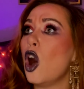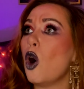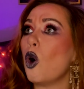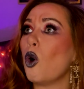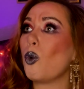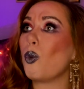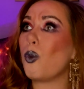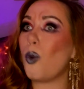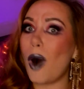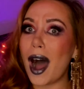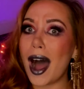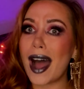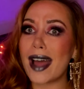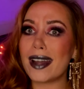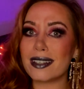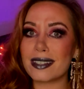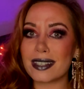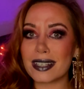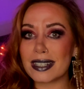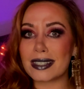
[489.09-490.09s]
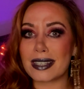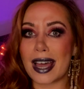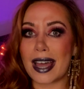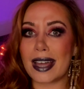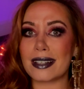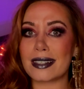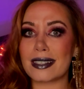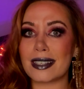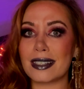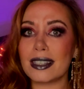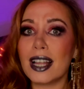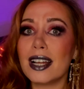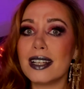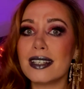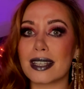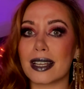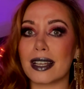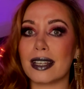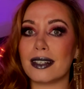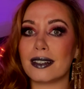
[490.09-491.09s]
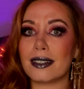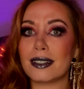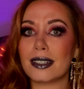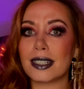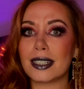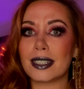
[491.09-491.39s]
why does he say it's in London?